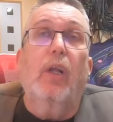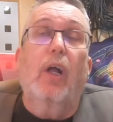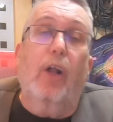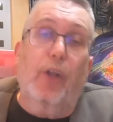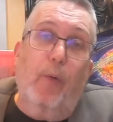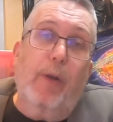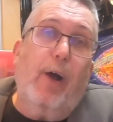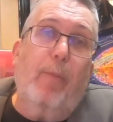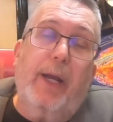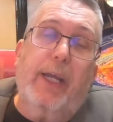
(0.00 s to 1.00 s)
Although we're
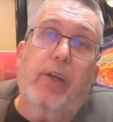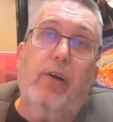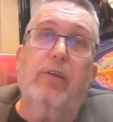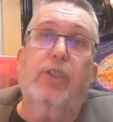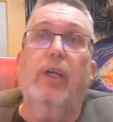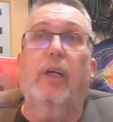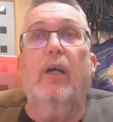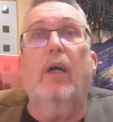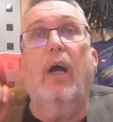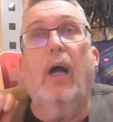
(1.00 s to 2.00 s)
now back in
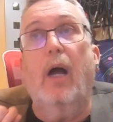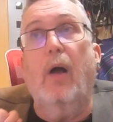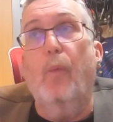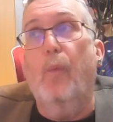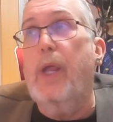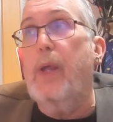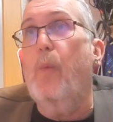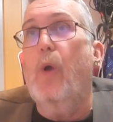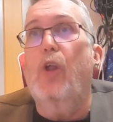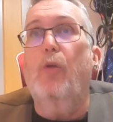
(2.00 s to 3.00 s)
Yorkshire, we
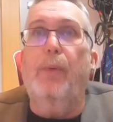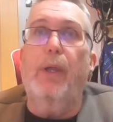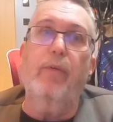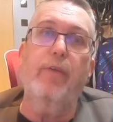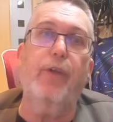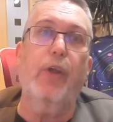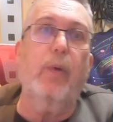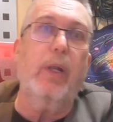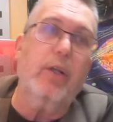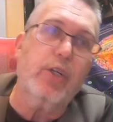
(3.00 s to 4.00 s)
will be
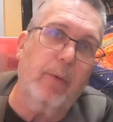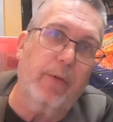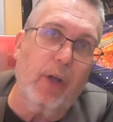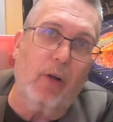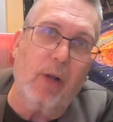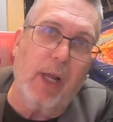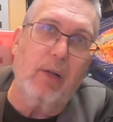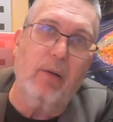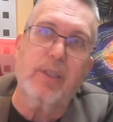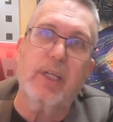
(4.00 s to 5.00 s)
reviewing some of the online
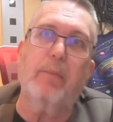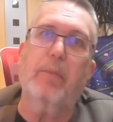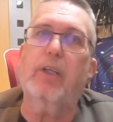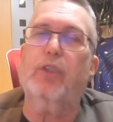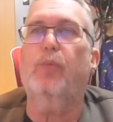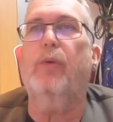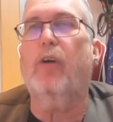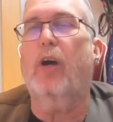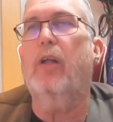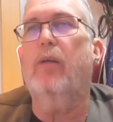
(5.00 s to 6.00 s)
content, because we've
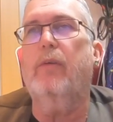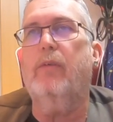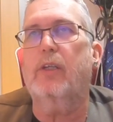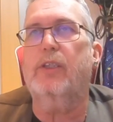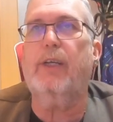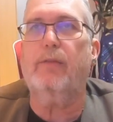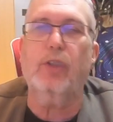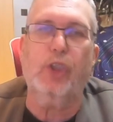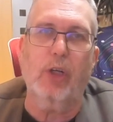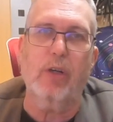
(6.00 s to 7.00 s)
got
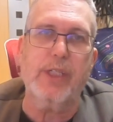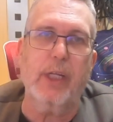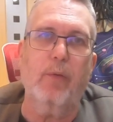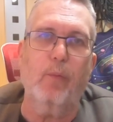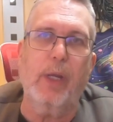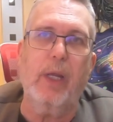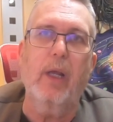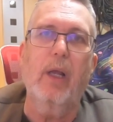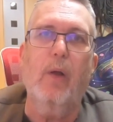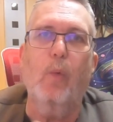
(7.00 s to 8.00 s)
several shows that we
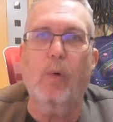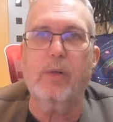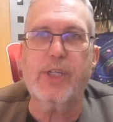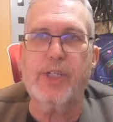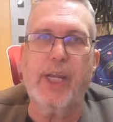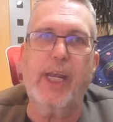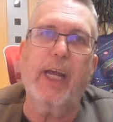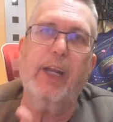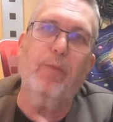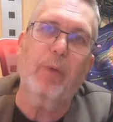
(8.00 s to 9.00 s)
want to
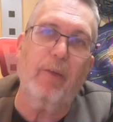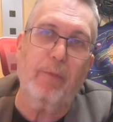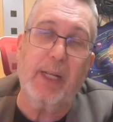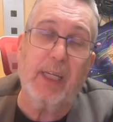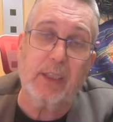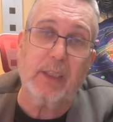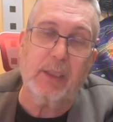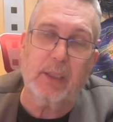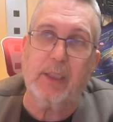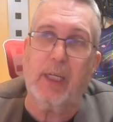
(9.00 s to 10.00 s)
see and have been
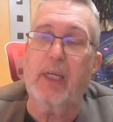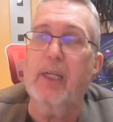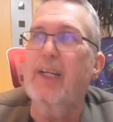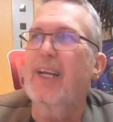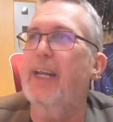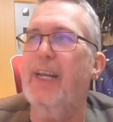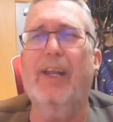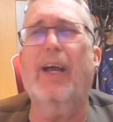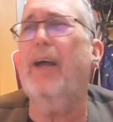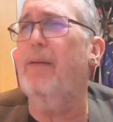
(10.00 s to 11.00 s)
asked to see,
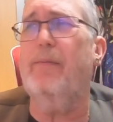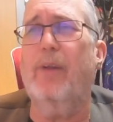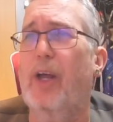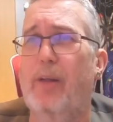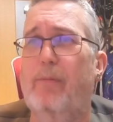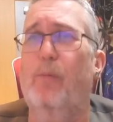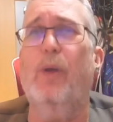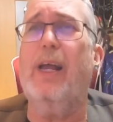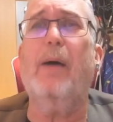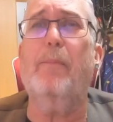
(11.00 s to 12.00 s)
and
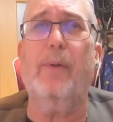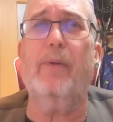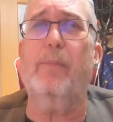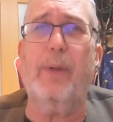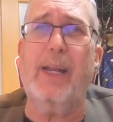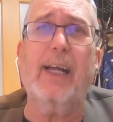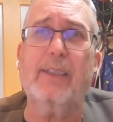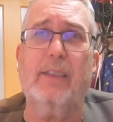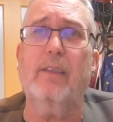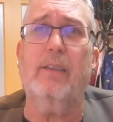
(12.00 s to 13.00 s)
we are being
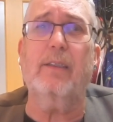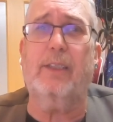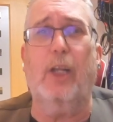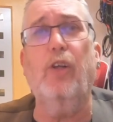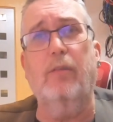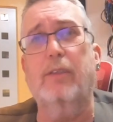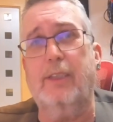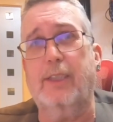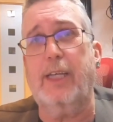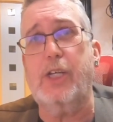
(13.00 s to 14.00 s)
asked still
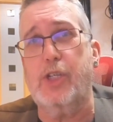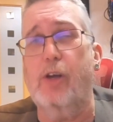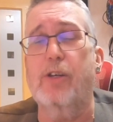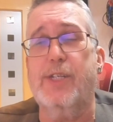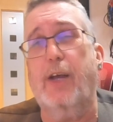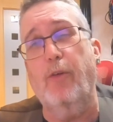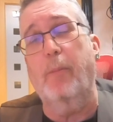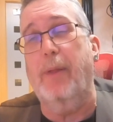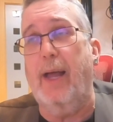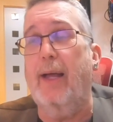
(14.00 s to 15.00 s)
to see shows that are
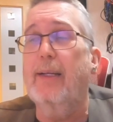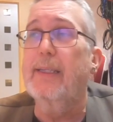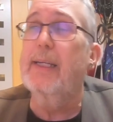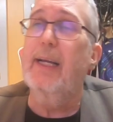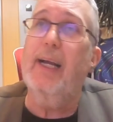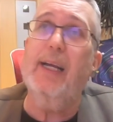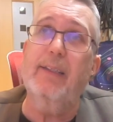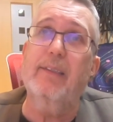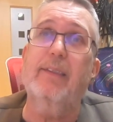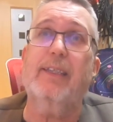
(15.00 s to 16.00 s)
up there,
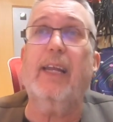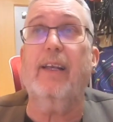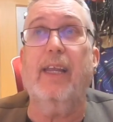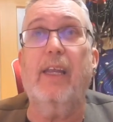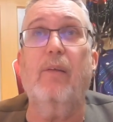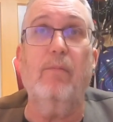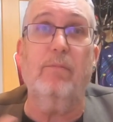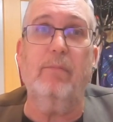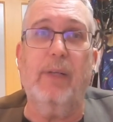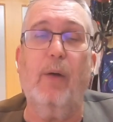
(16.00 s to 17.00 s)
and sadly
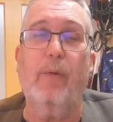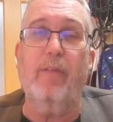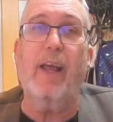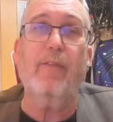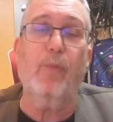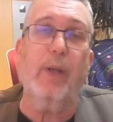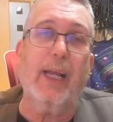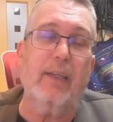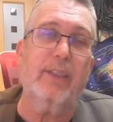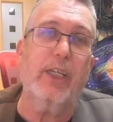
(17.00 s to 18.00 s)
now we've left, we
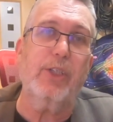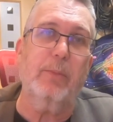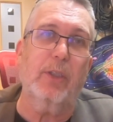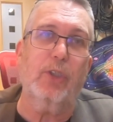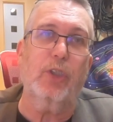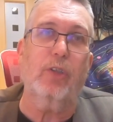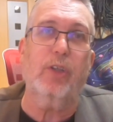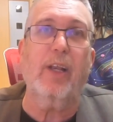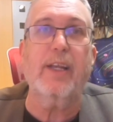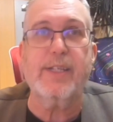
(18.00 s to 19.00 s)
can't see some of those
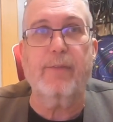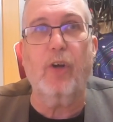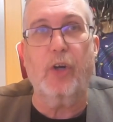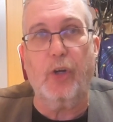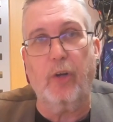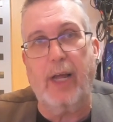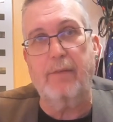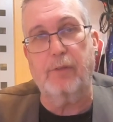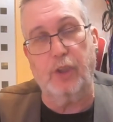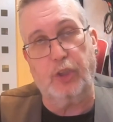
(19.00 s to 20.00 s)
shows unless they've got an
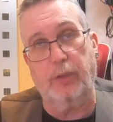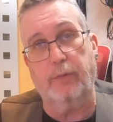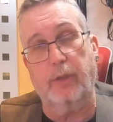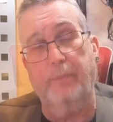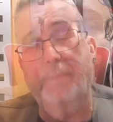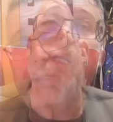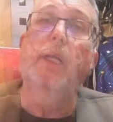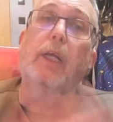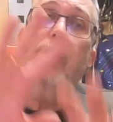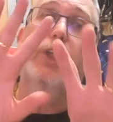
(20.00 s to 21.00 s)
online version of them.
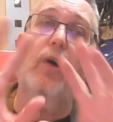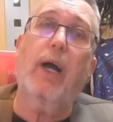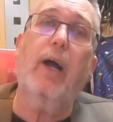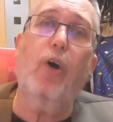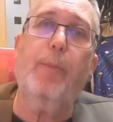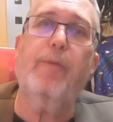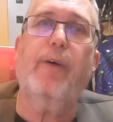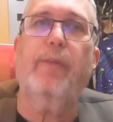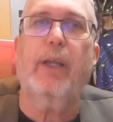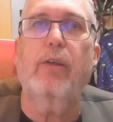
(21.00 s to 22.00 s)
So I hope you
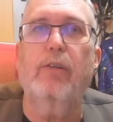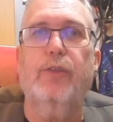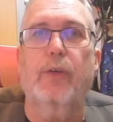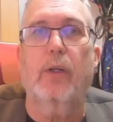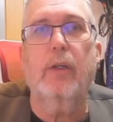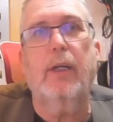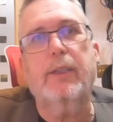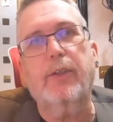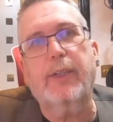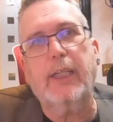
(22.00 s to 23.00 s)
found that useful.
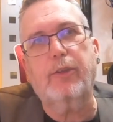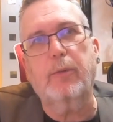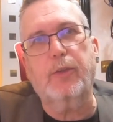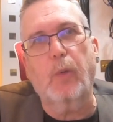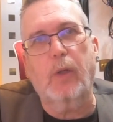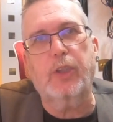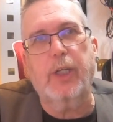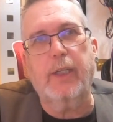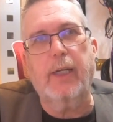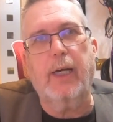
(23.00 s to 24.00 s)
So thanks so much for
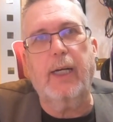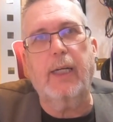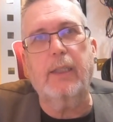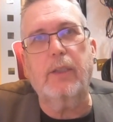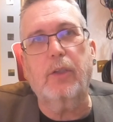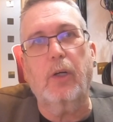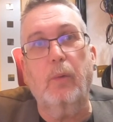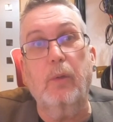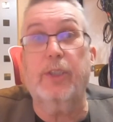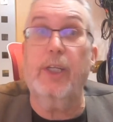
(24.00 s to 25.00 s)
watching, and
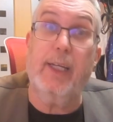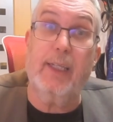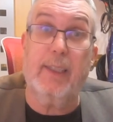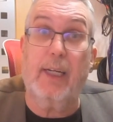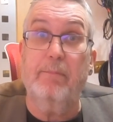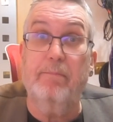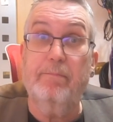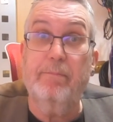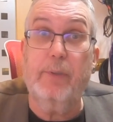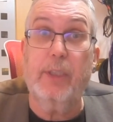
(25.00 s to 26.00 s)
we'll see you next time.
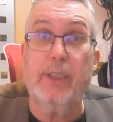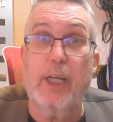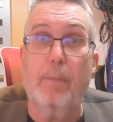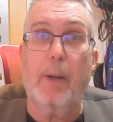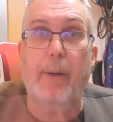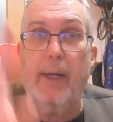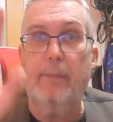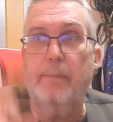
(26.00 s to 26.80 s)
Cheers now, bye bye.